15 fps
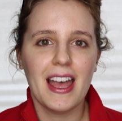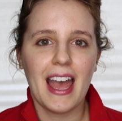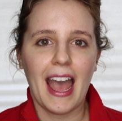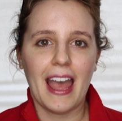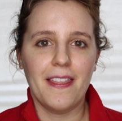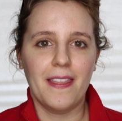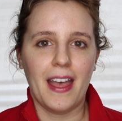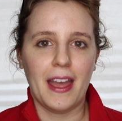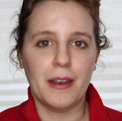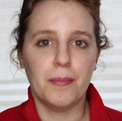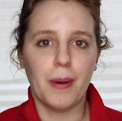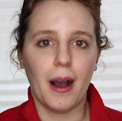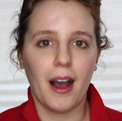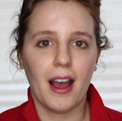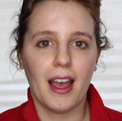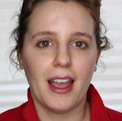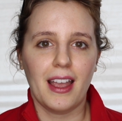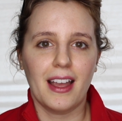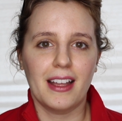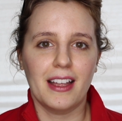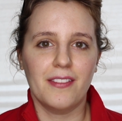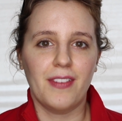and then
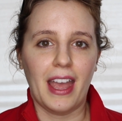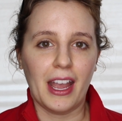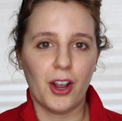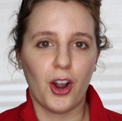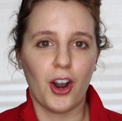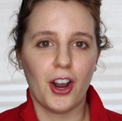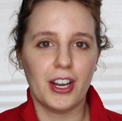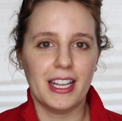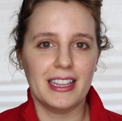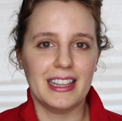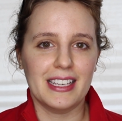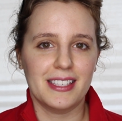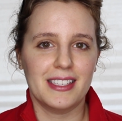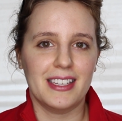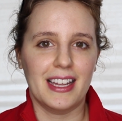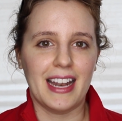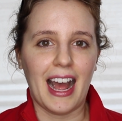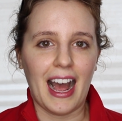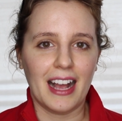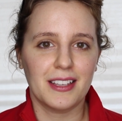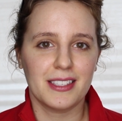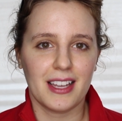buy Vanguard listed
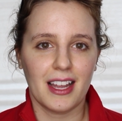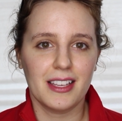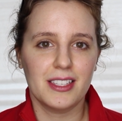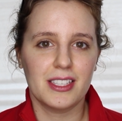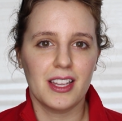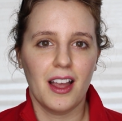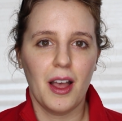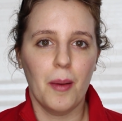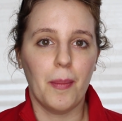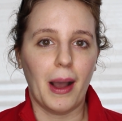assets